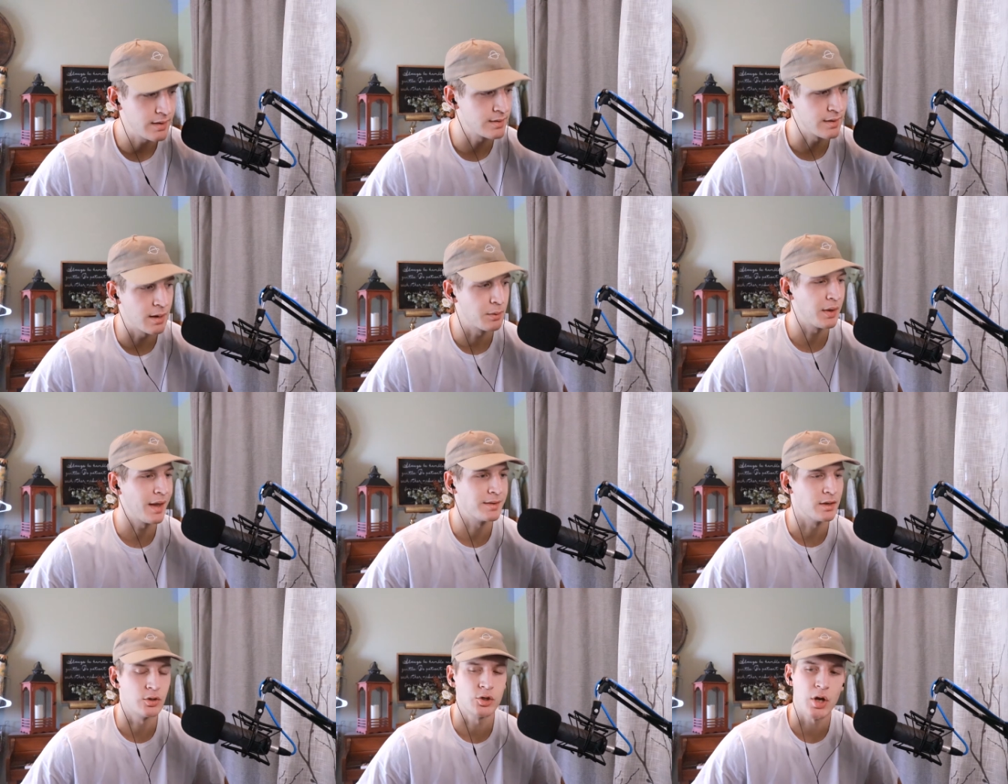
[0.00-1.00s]
that I would like to
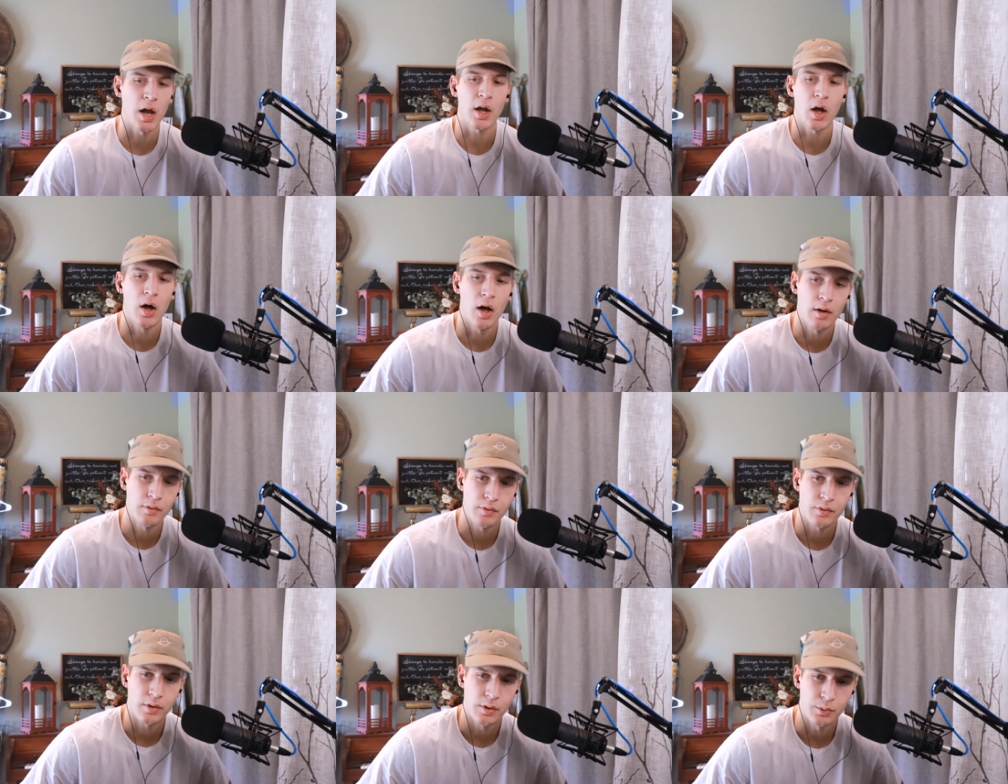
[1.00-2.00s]
check off
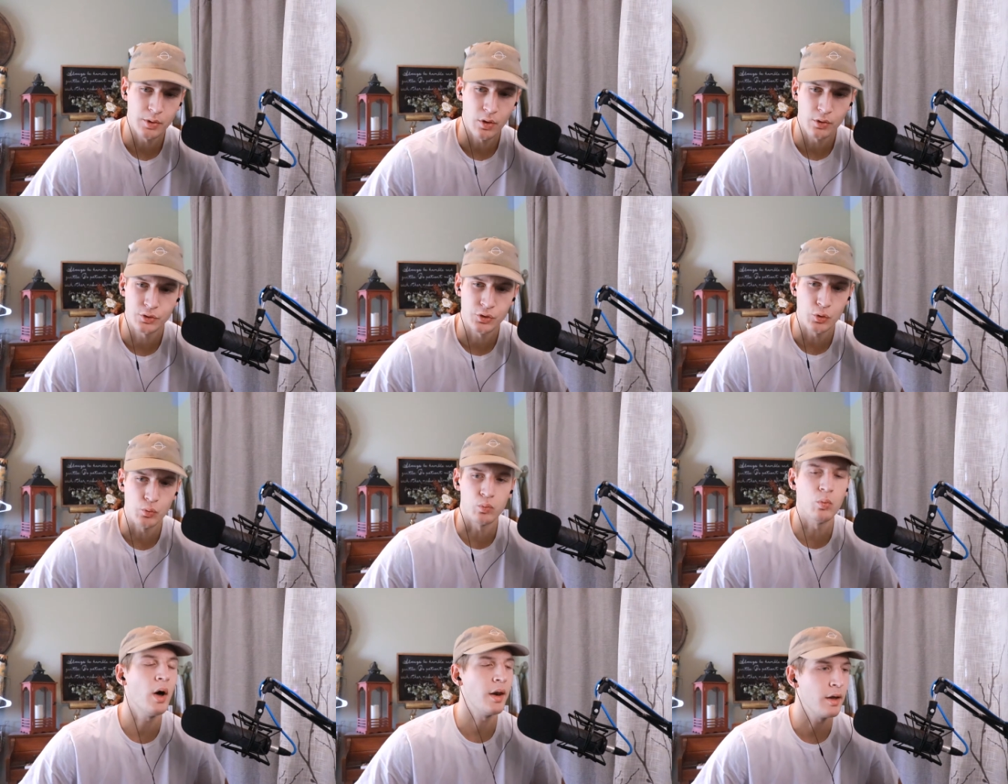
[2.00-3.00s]
in regards to
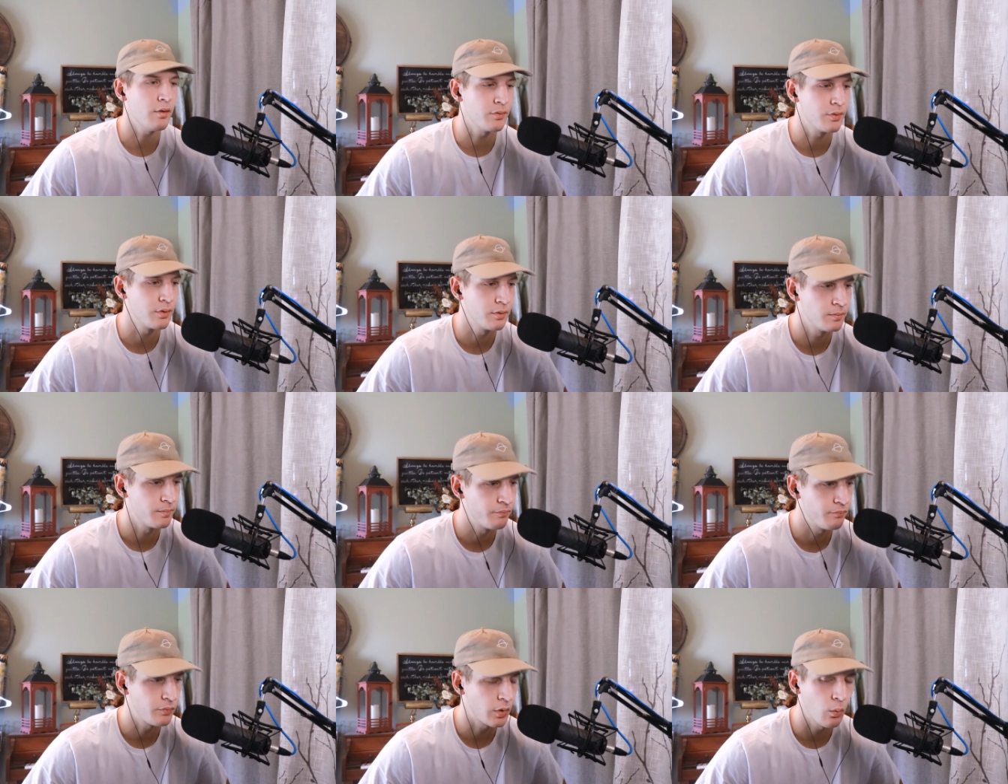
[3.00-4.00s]
what if
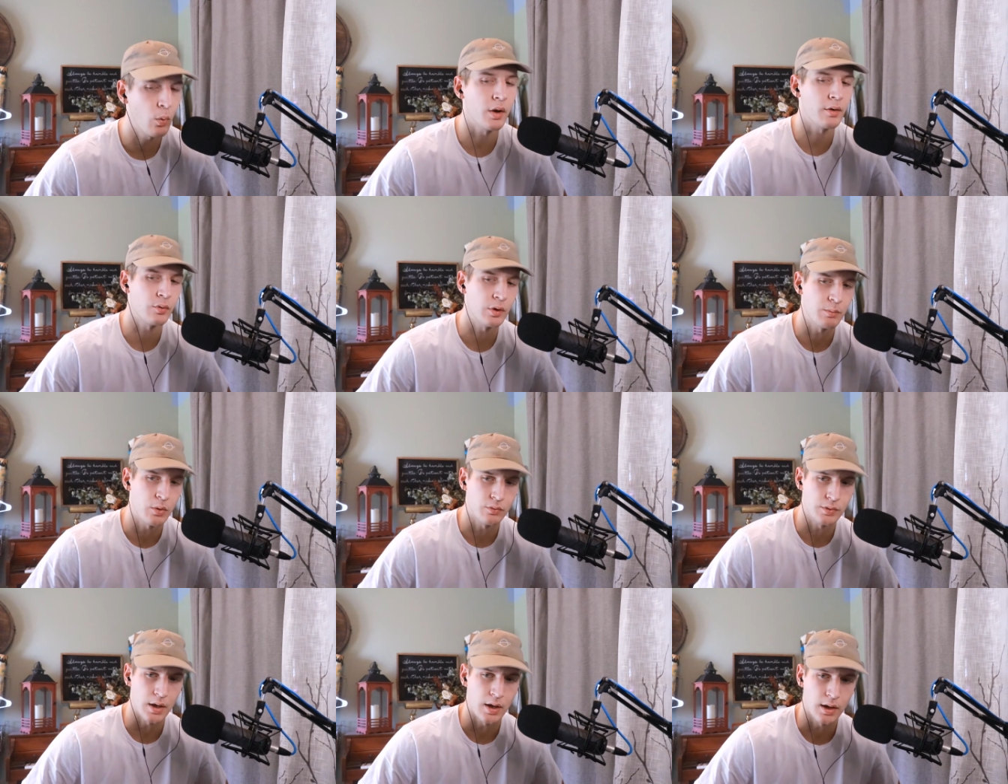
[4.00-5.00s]
we move
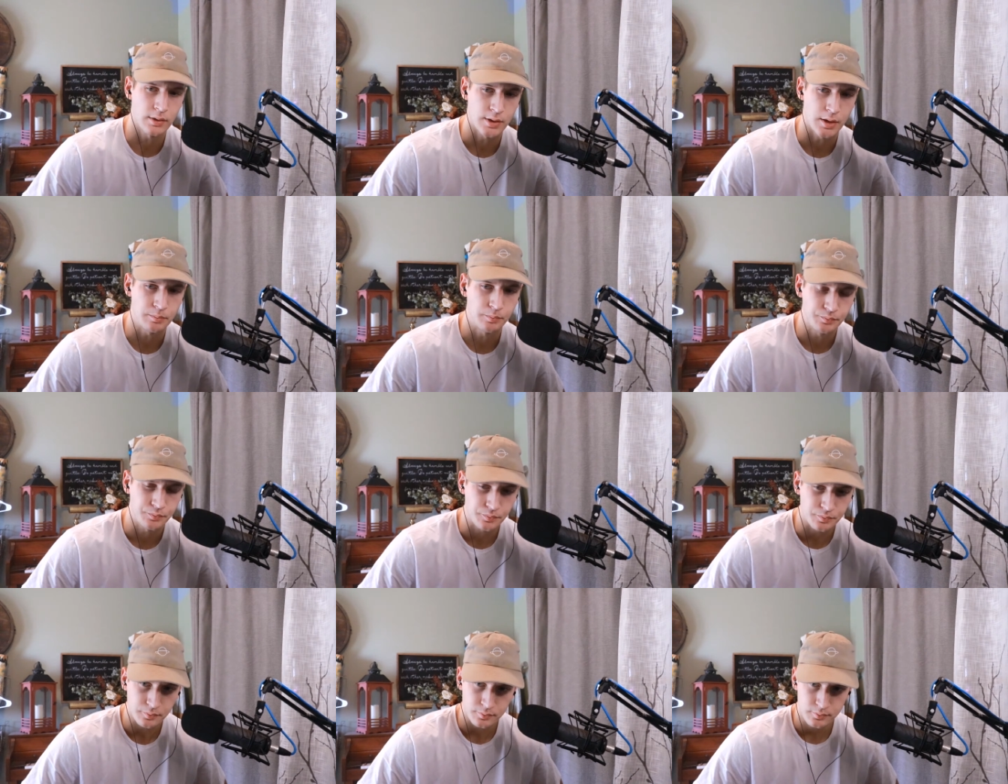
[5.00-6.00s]
to Austin.
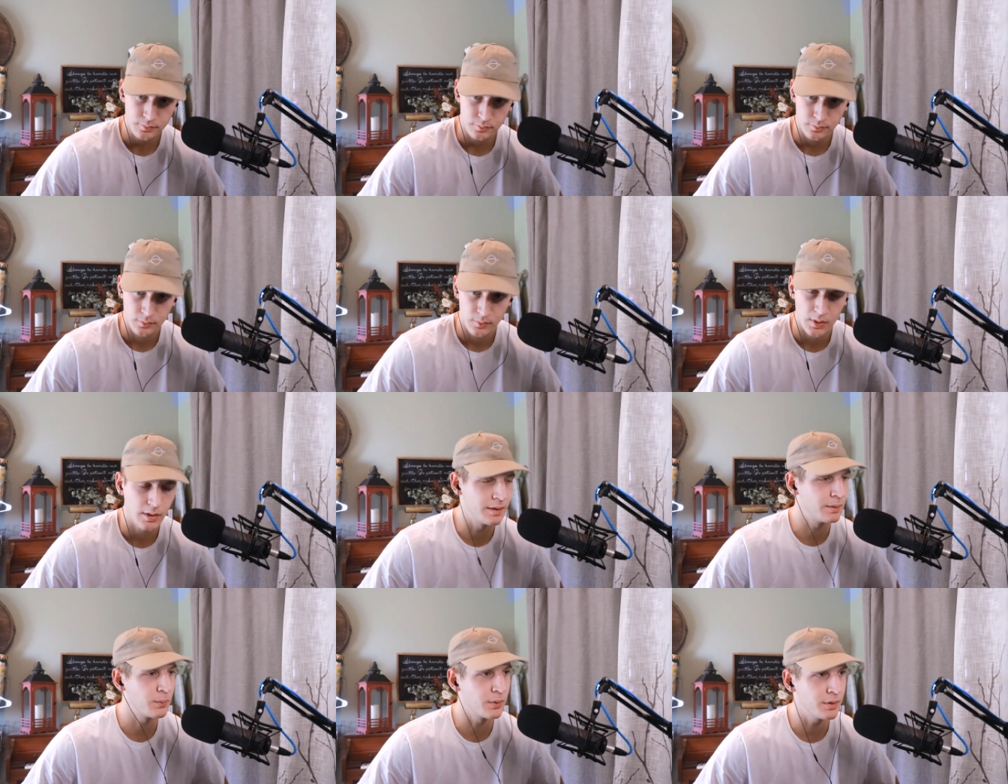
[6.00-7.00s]

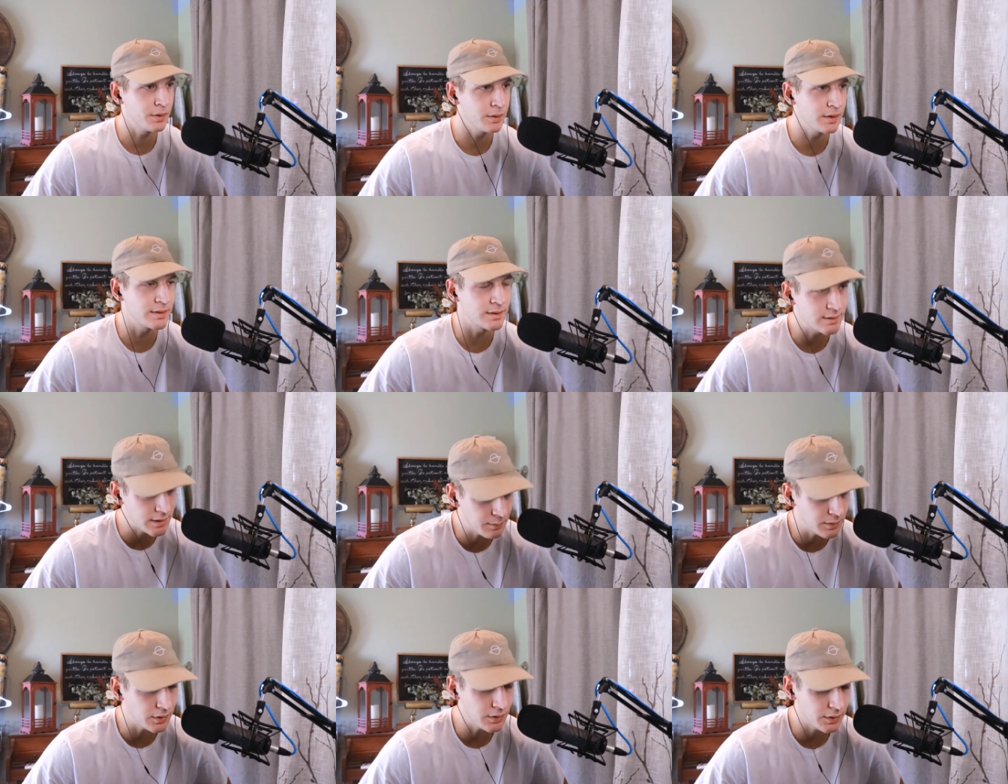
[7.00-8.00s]
It's a
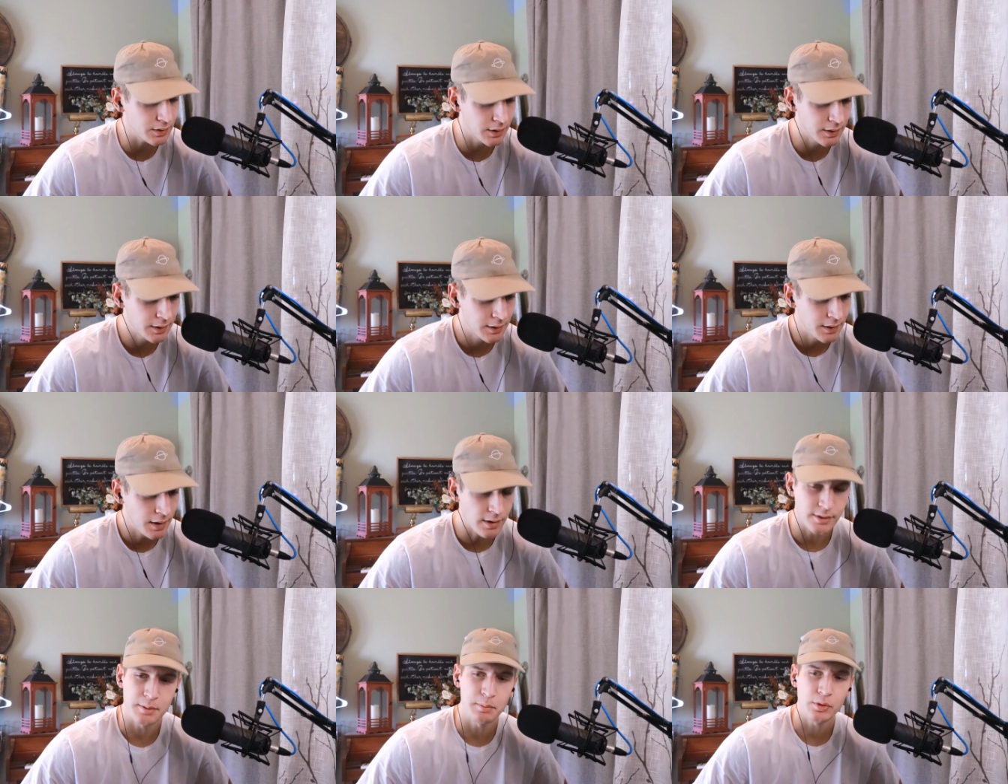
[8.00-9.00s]
similar
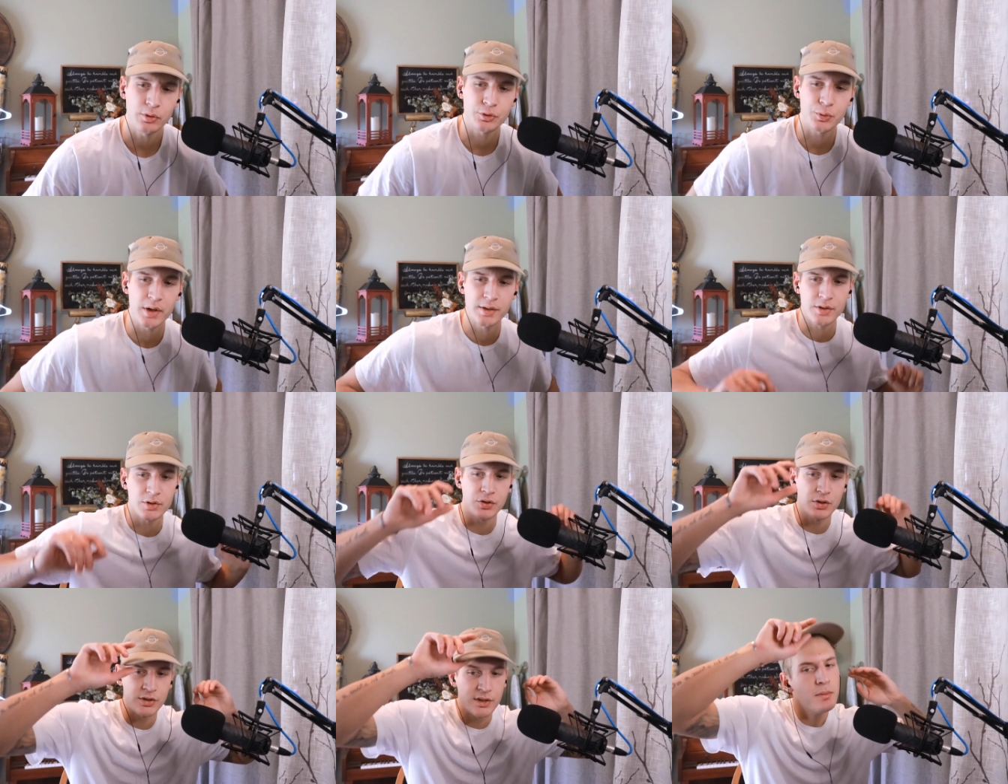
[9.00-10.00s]

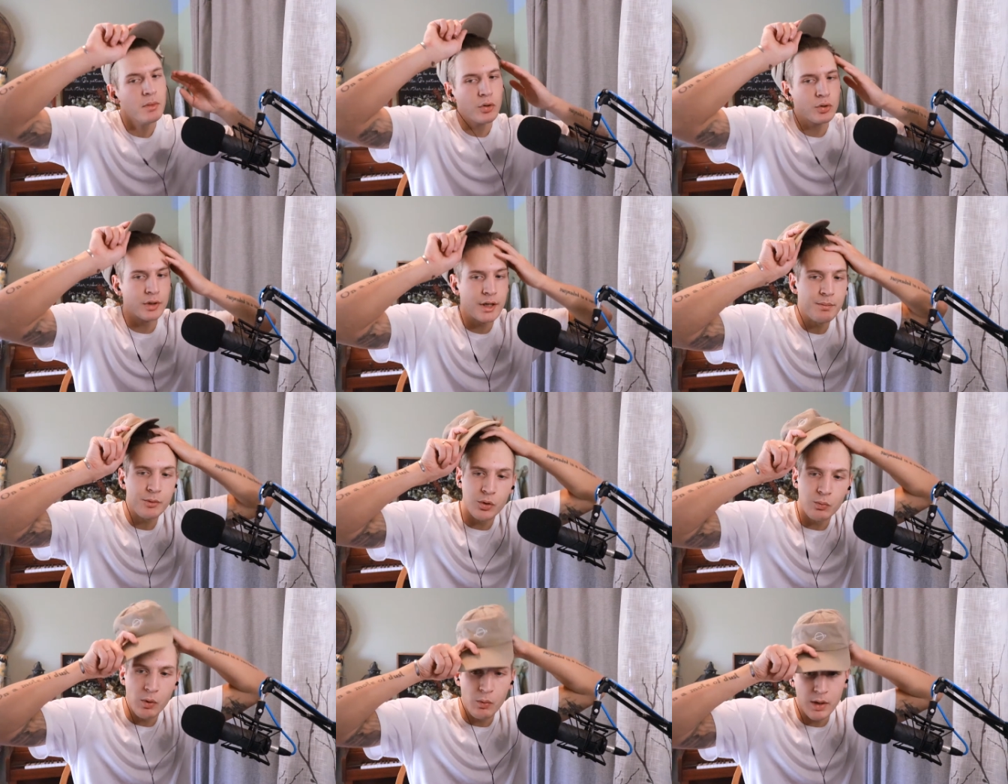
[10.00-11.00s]
transition, a similar leap to
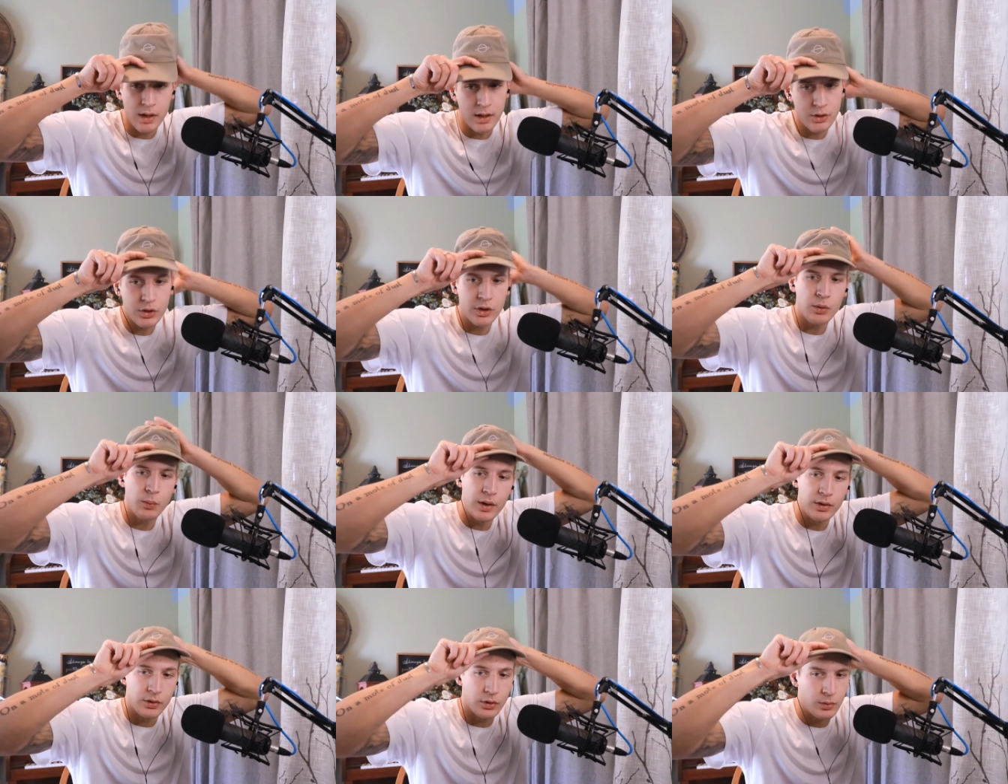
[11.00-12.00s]
when we initially
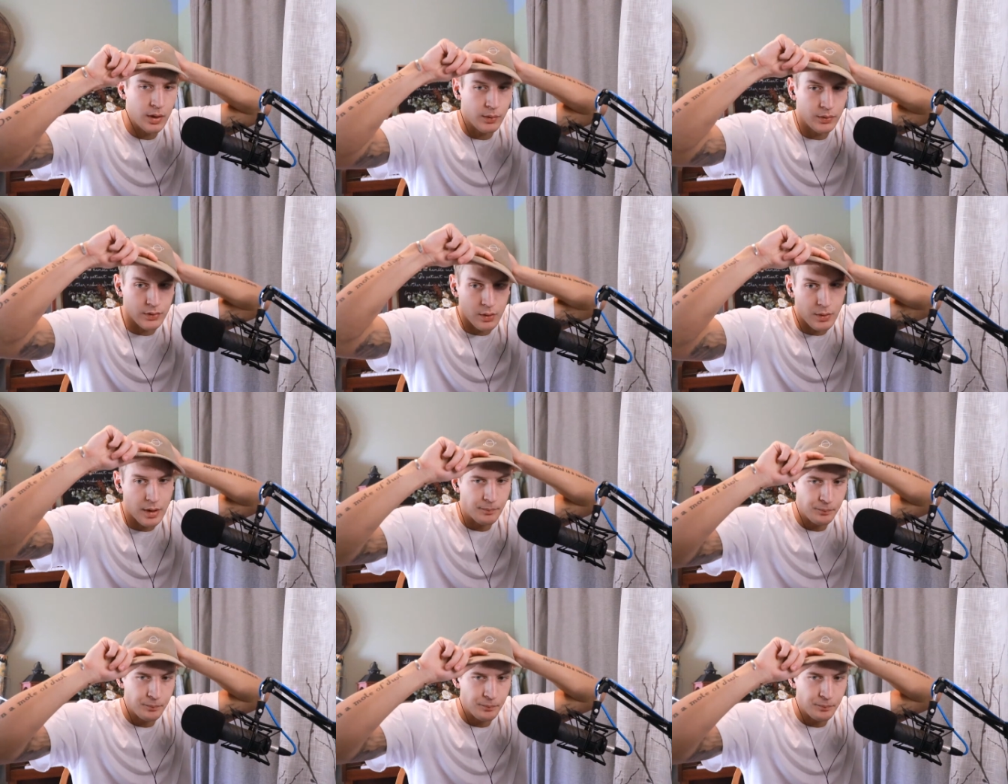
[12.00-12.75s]
went to Arizona.